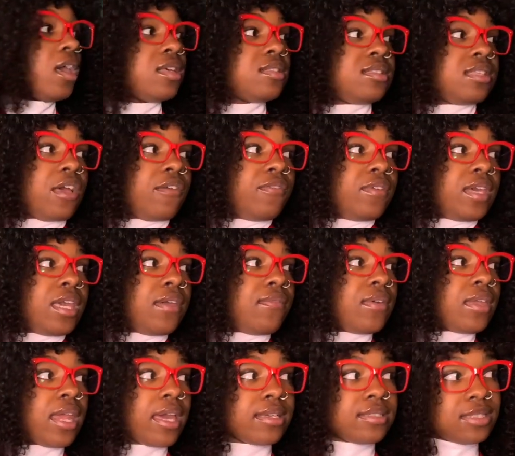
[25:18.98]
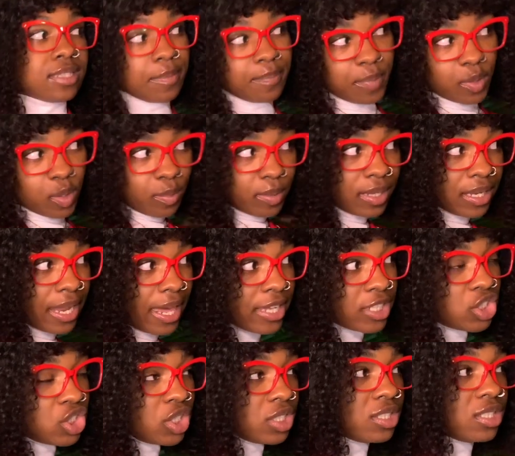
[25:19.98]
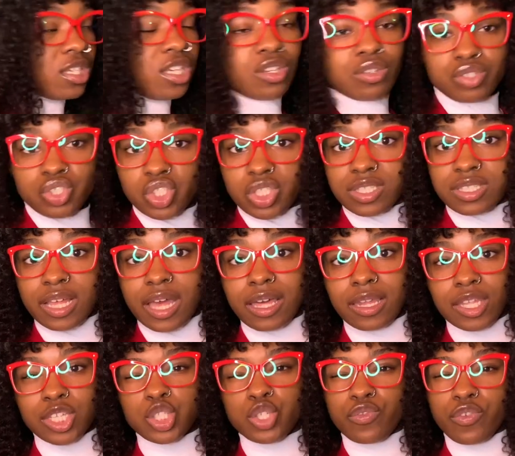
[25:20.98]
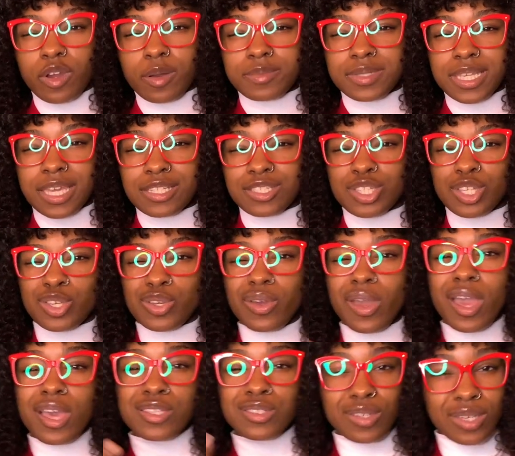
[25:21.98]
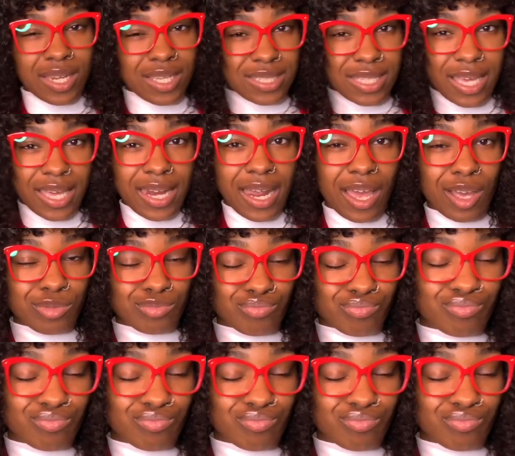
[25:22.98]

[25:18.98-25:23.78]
It's definitely giving like simple, but like she's cute. She's stylish. You feel what I'm saying to you? So let's head out.